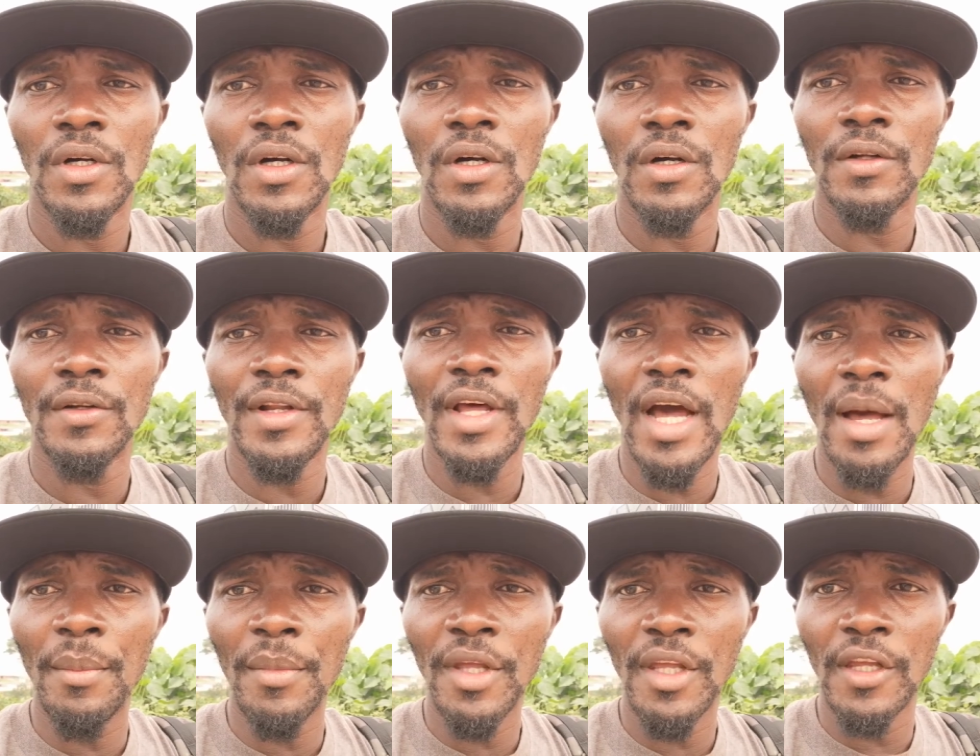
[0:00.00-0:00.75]
Uh,
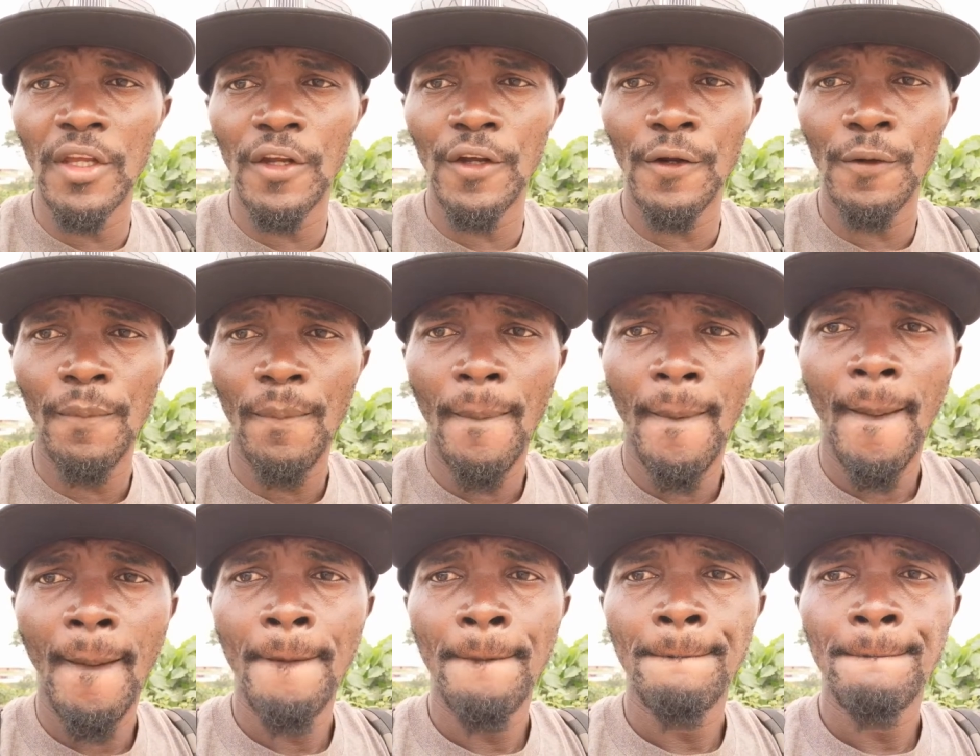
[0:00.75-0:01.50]
now I'm here,
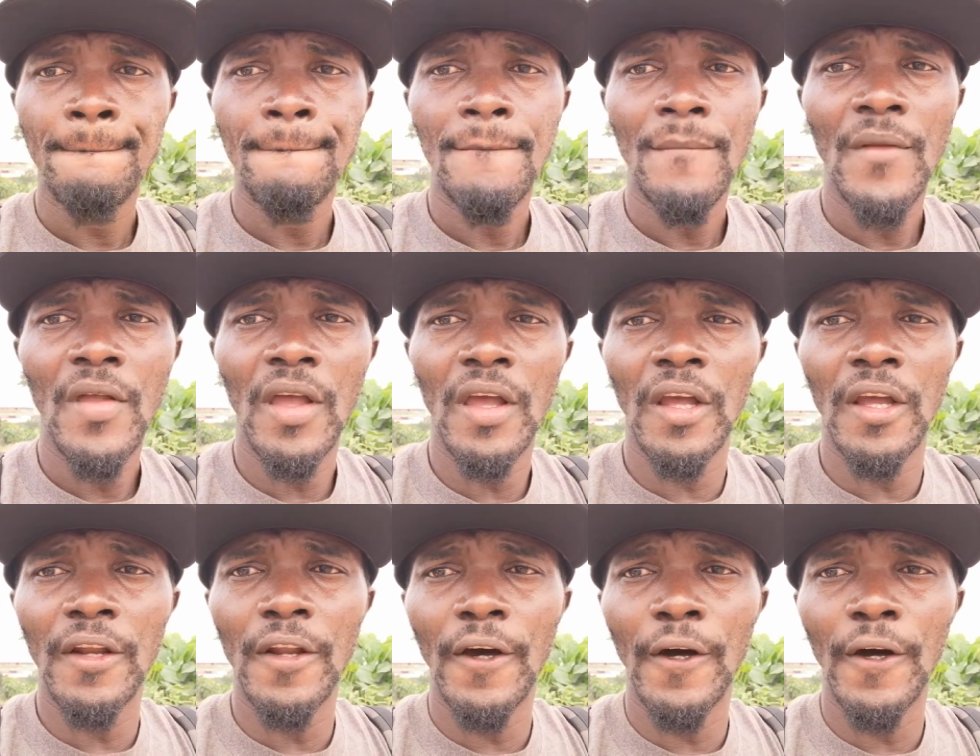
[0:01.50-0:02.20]
and